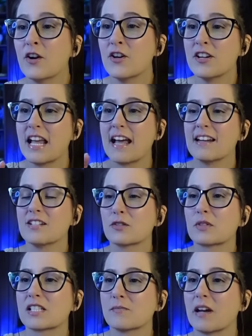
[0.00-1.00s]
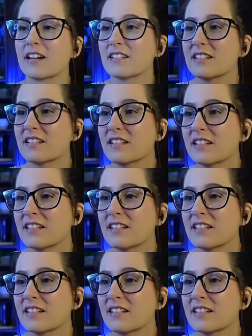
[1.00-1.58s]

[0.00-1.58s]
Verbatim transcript: Earn daddy's respect.